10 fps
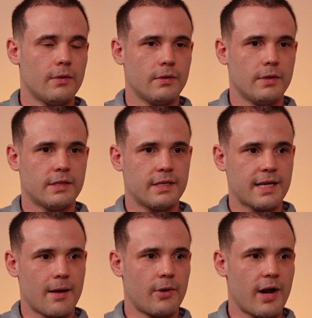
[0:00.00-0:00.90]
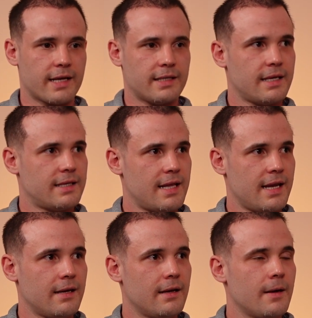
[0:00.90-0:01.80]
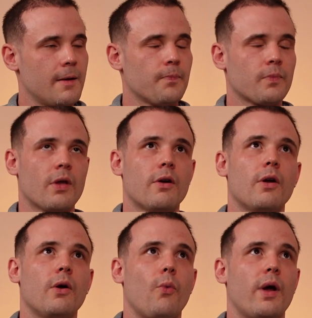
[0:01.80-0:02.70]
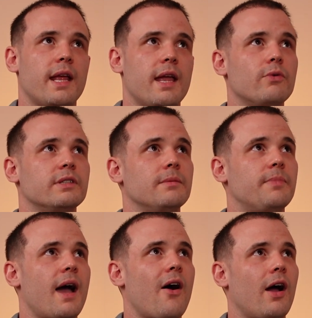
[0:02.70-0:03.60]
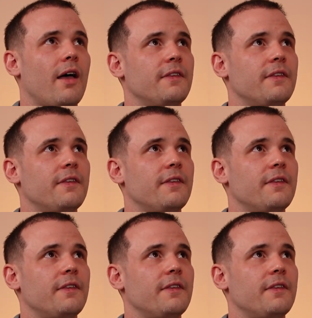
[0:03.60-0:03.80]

This disabled access thing when he was in power.